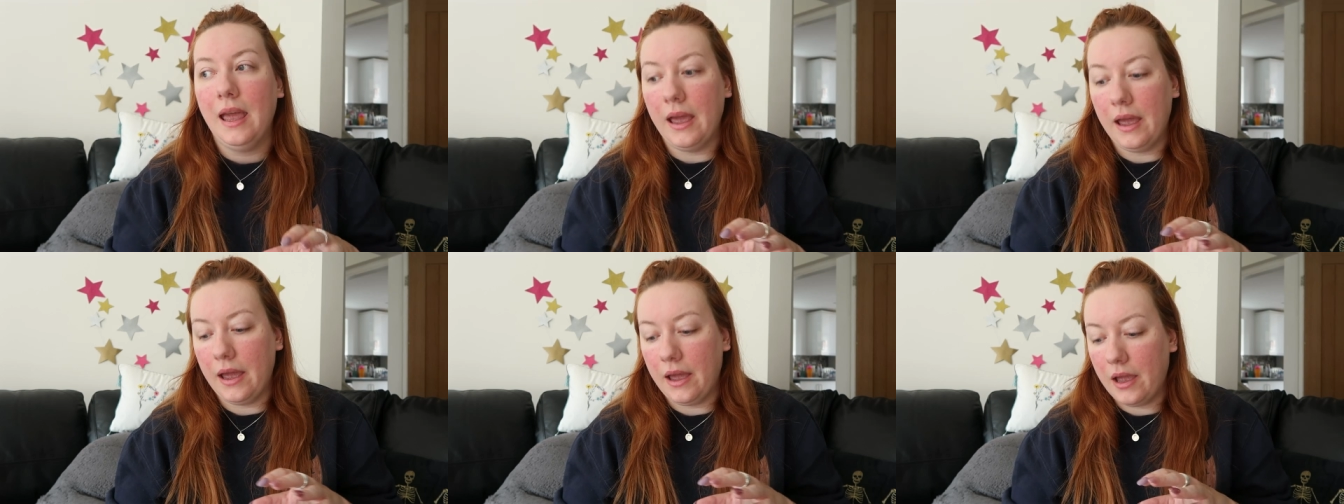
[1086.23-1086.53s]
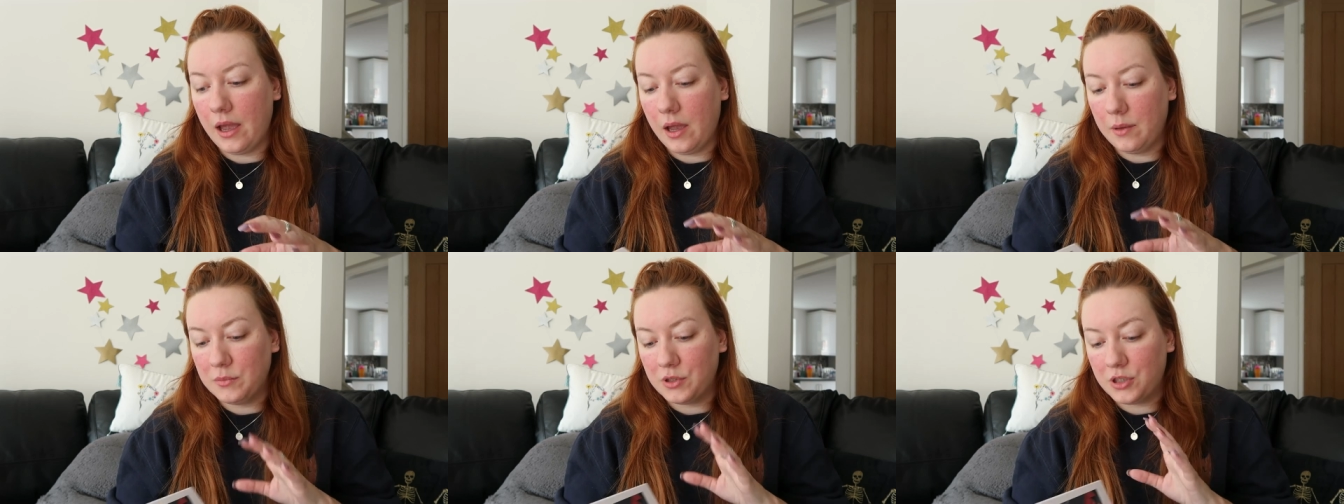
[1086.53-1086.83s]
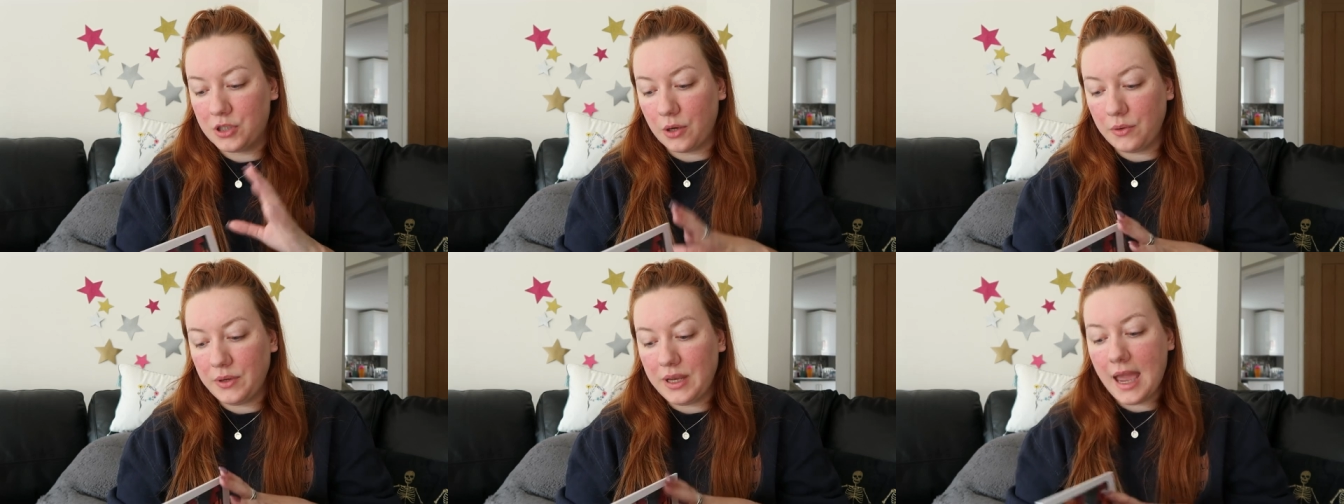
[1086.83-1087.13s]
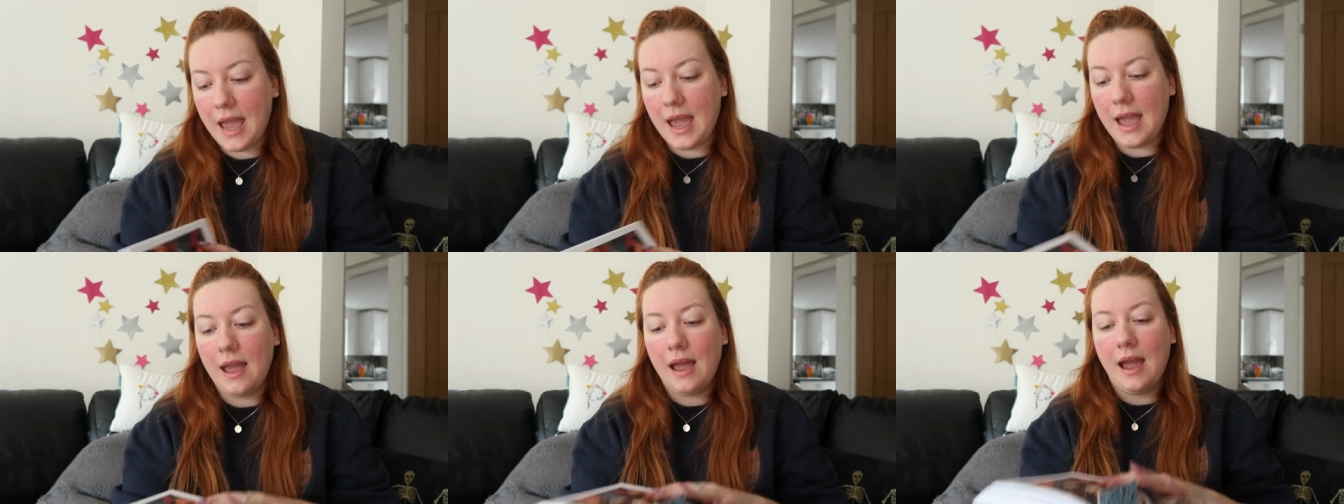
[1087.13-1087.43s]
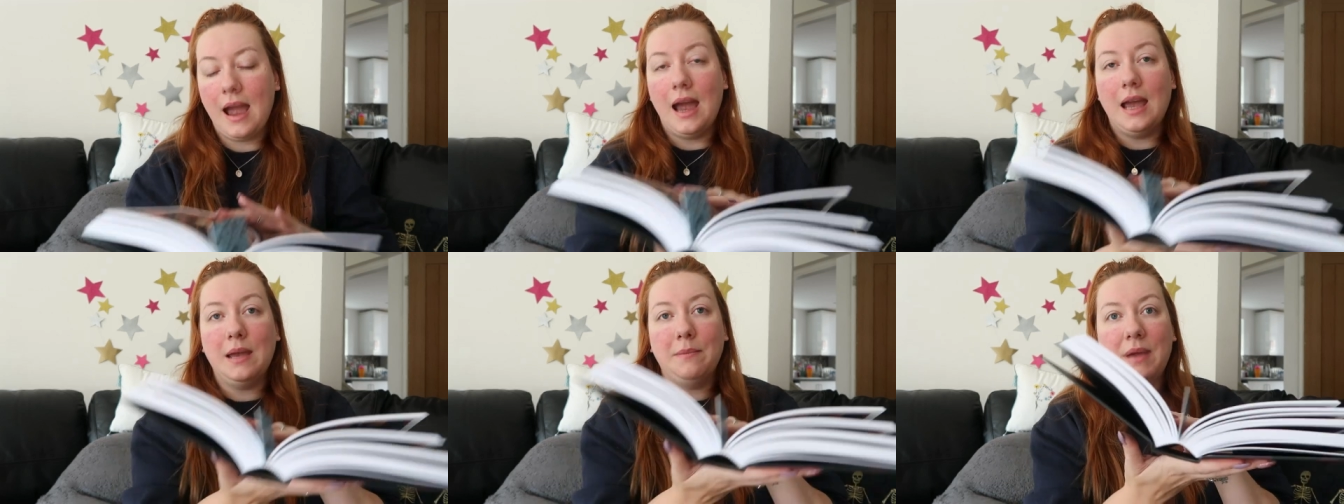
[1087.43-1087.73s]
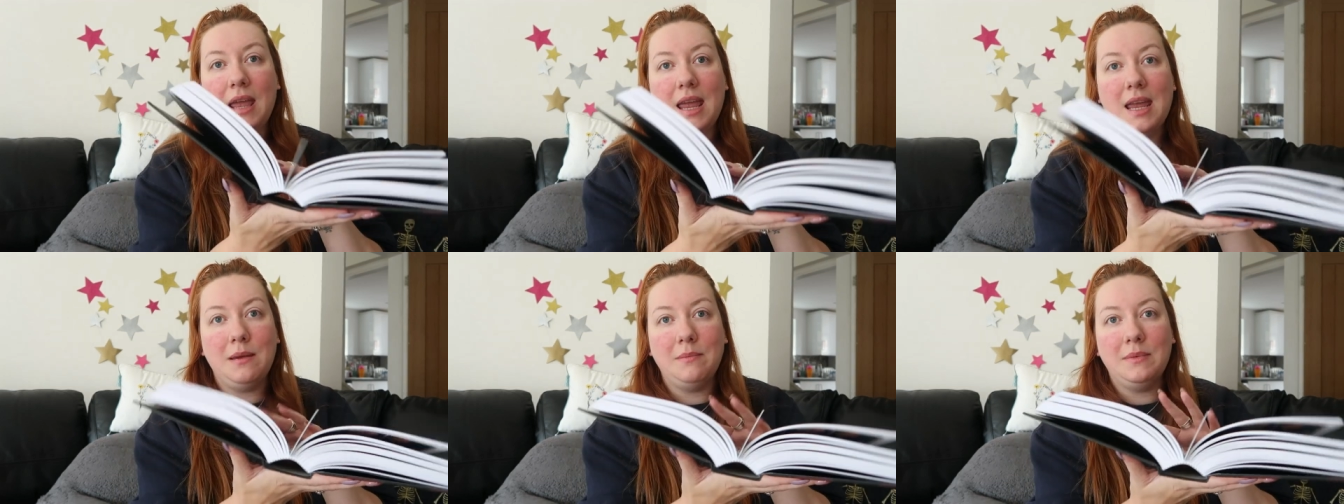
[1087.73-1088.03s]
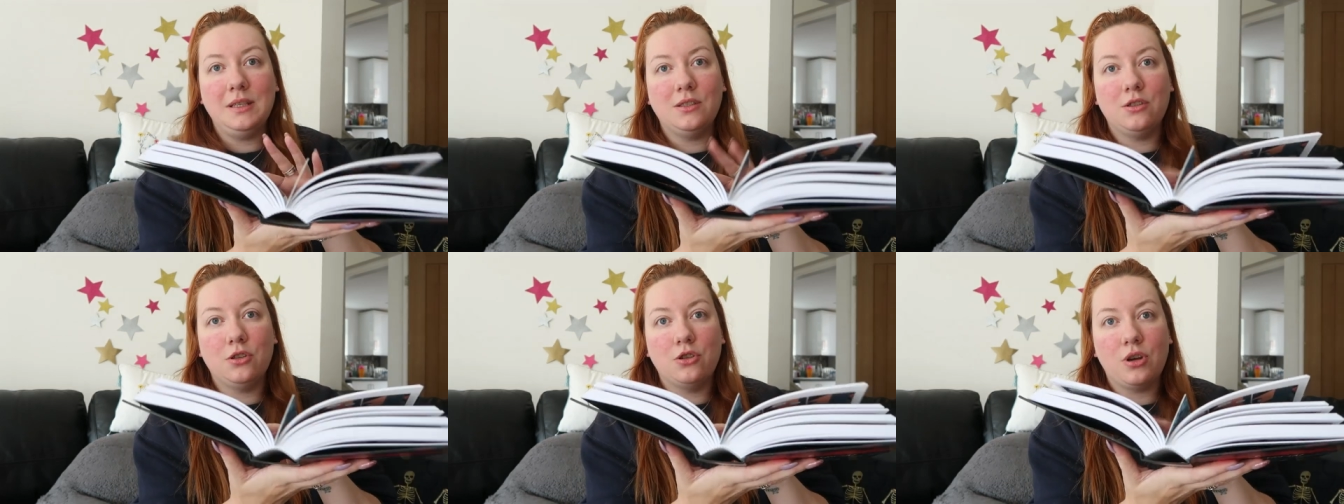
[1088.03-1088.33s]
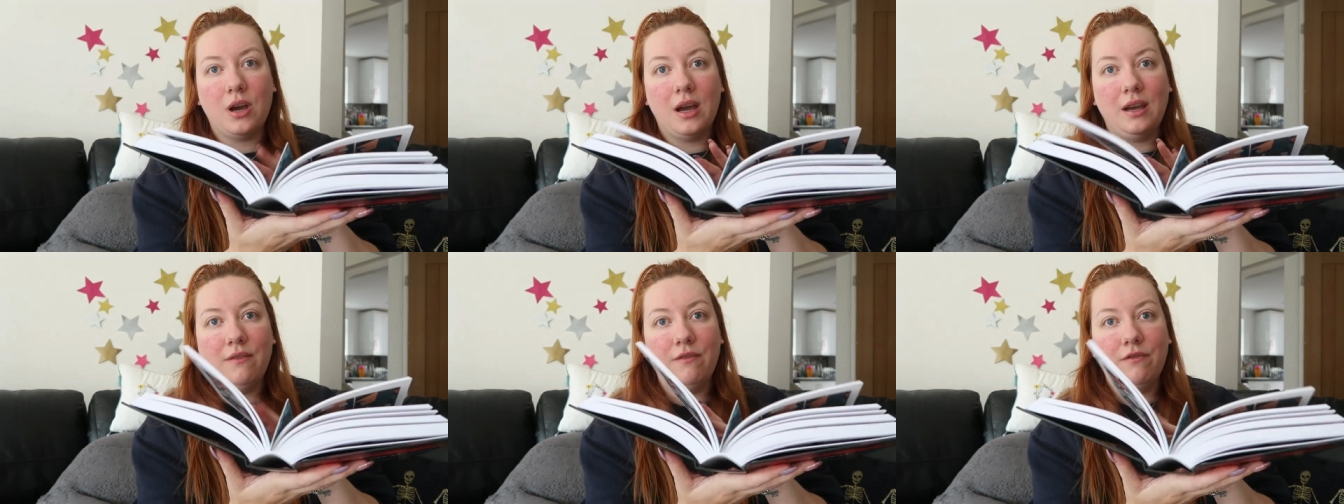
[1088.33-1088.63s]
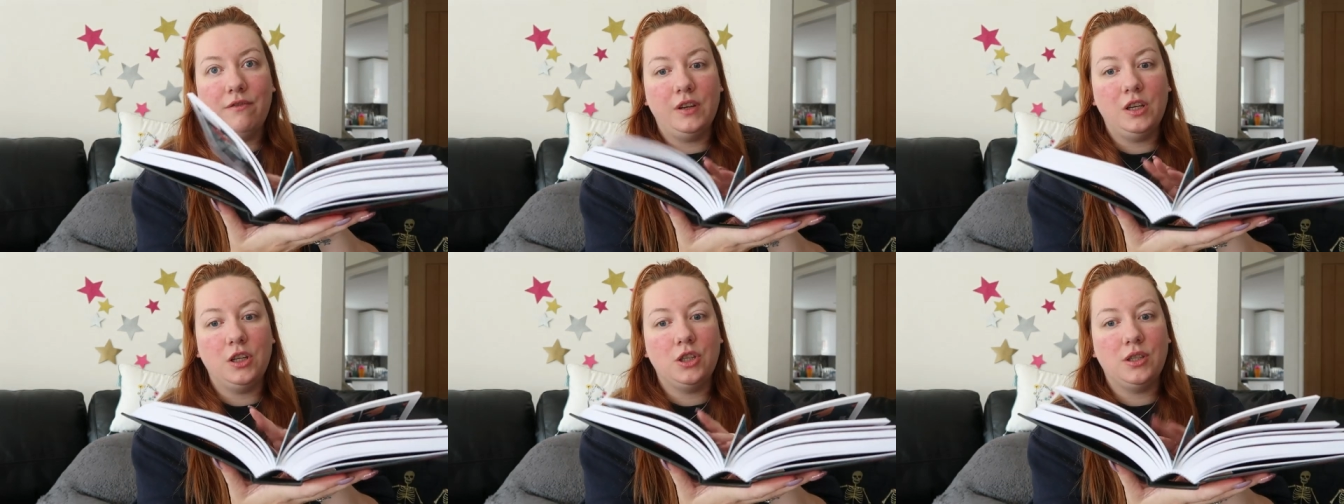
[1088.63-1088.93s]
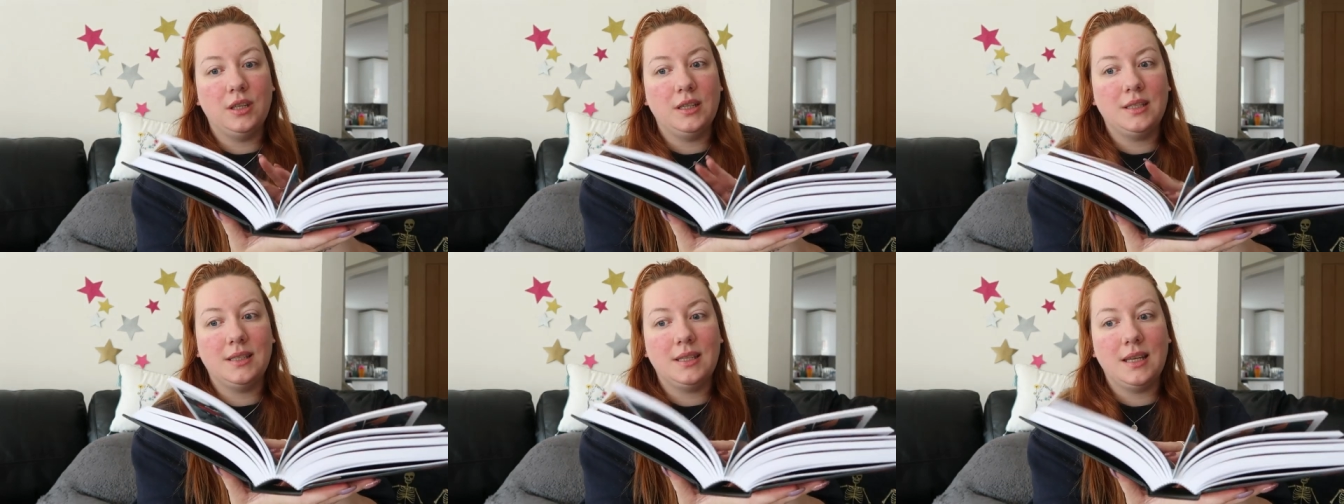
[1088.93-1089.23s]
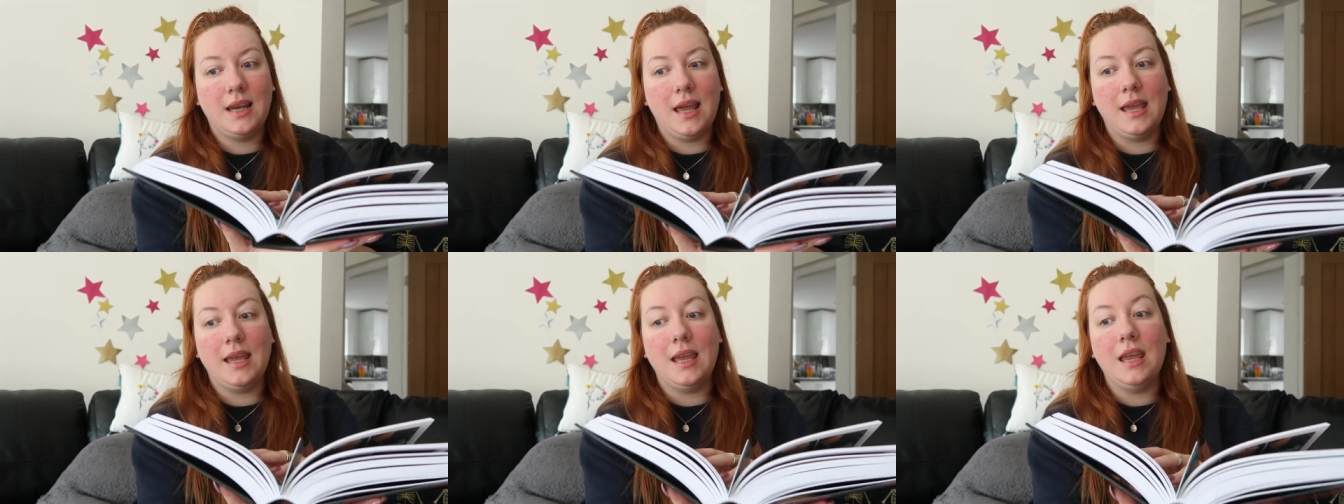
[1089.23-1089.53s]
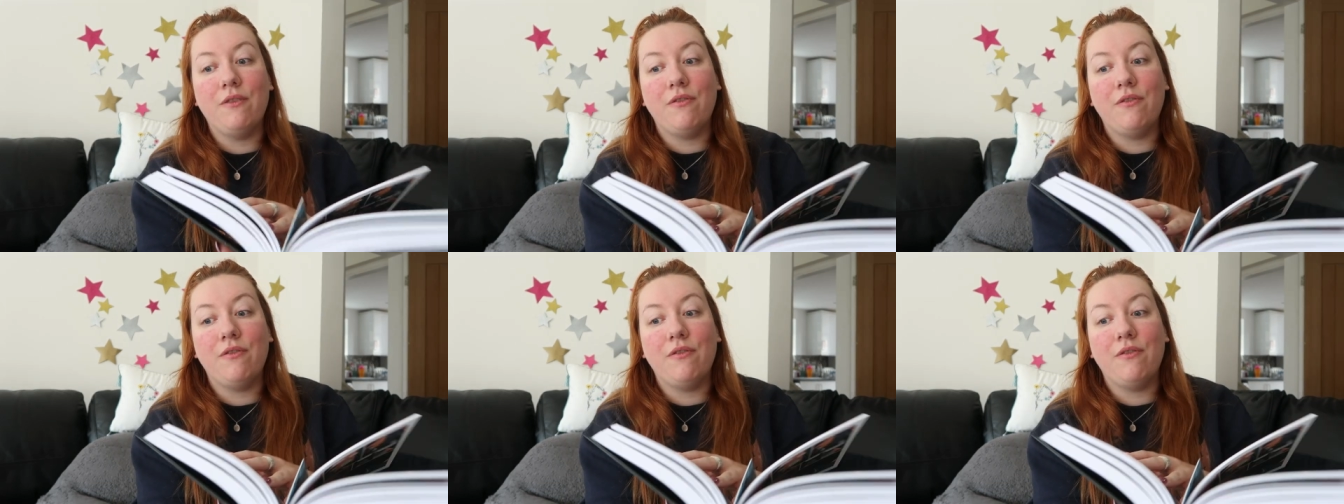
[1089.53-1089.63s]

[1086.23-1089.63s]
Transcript: Um, so yeah, I'm aiming to try and finish this today.